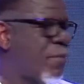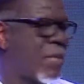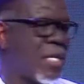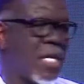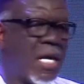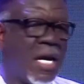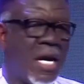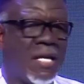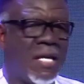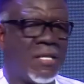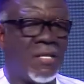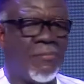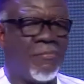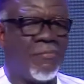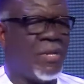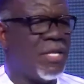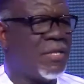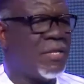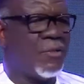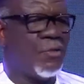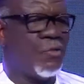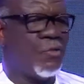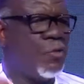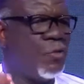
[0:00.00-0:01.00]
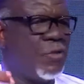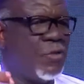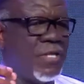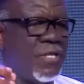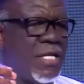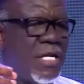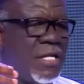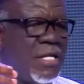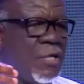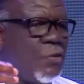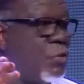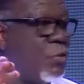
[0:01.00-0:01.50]
The person who said
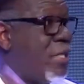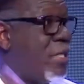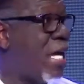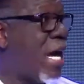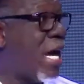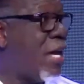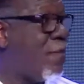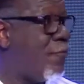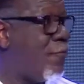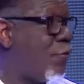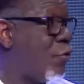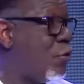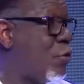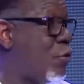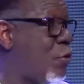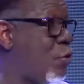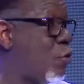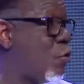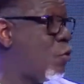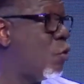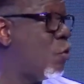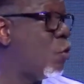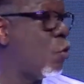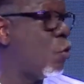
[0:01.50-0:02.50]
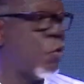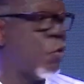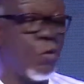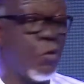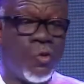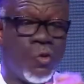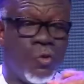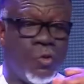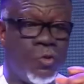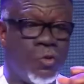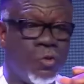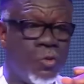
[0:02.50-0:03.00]
he would die for you, go
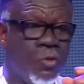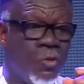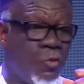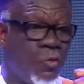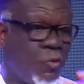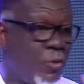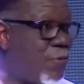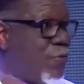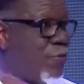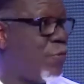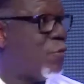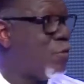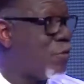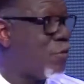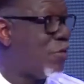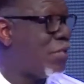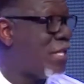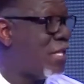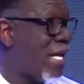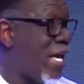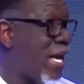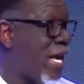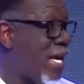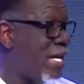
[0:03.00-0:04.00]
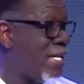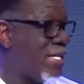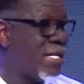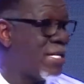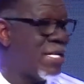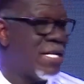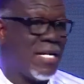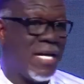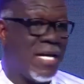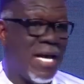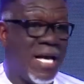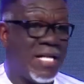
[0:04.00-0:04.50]
with you to the end,
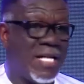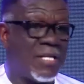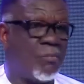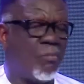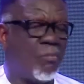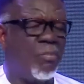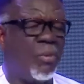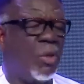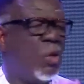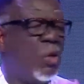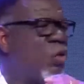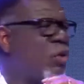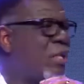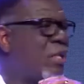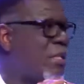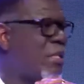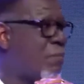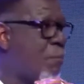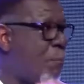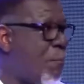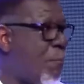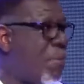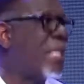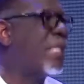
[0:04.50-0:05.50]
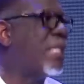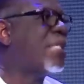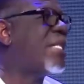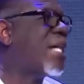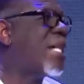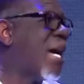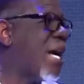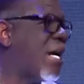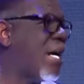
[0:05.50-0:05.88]
has blown it big time.